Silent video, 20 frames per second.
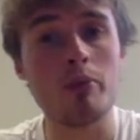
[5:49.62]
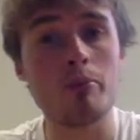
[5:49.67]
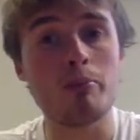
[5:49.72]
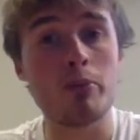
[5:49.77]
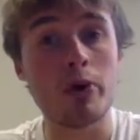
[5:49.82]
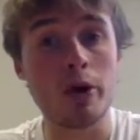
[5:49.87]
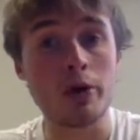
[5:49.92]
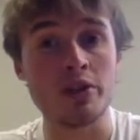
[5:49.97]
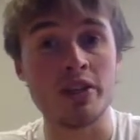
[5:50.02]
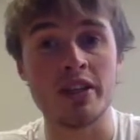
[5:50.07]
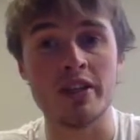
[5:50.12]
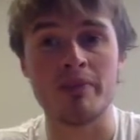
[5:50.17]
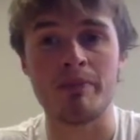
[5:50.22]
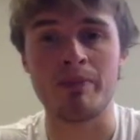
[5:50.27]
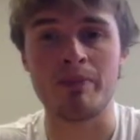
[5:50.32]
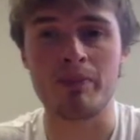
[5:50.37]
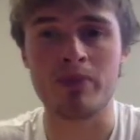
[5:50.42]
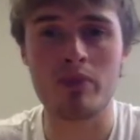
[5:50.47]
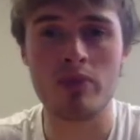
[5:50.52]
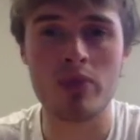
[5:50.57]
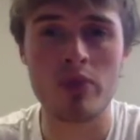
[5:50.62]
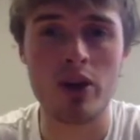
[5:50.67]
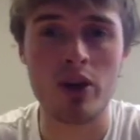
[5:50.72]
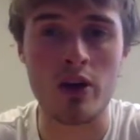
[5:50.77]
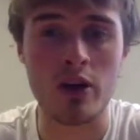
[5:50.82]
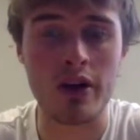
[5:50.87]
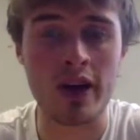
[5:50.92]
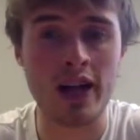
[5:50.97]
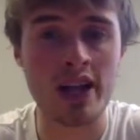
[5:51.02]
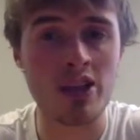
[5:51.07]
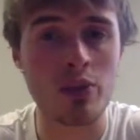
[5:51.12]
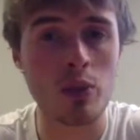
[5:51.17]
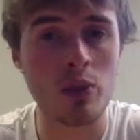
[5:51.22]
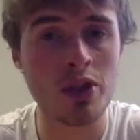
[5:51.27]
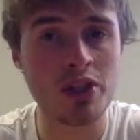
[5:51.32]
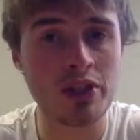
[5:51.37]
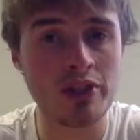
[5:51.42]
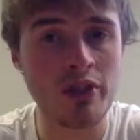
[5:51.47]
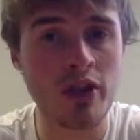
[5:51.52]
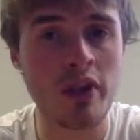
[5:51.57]
protein. Okay, so
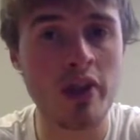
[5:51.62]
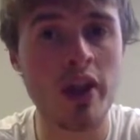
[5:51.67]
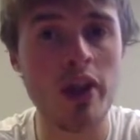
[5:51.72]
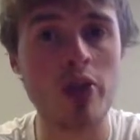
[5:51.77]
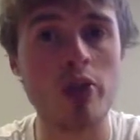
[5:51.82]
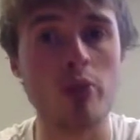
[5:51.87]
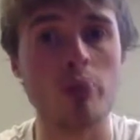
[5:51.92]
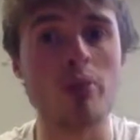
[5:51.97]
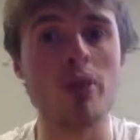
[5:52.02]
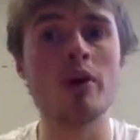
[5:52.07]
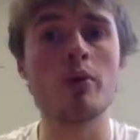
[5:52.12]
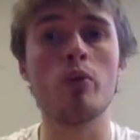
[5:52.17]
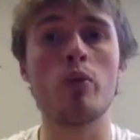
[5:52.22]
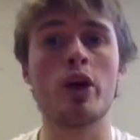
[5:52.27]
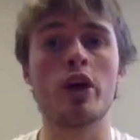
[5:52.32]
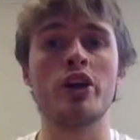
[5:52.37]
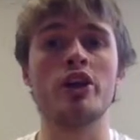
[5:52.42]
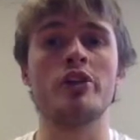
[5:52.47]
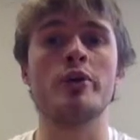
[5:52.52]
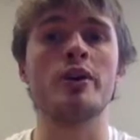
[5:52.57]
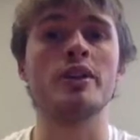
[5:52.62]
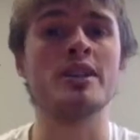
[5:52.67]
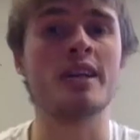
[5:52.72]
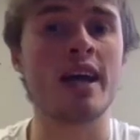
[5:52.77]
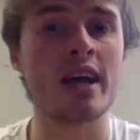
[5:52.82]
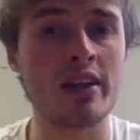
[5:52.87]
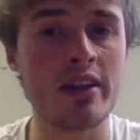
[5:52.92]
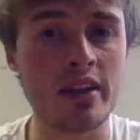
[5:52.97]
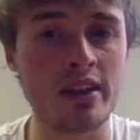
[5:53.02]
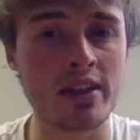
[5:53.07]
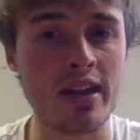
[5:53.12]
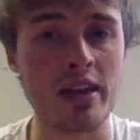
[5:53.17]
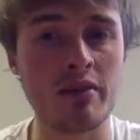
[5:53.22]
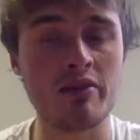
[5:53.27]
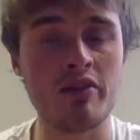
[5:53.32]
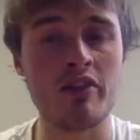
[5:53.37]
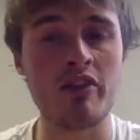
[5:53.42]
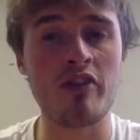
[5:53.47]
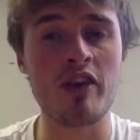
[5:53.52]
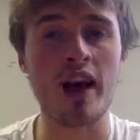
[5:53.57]
once you've got that number, we're going to do exactly the same
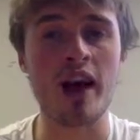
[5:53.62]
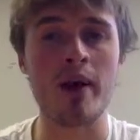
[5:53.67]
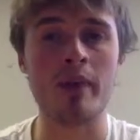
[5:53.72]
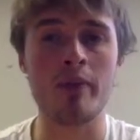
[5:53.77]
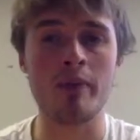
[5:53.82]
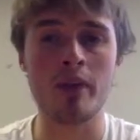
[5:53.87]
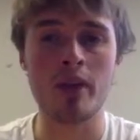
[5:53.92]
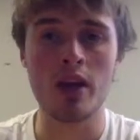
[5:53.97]
for fat.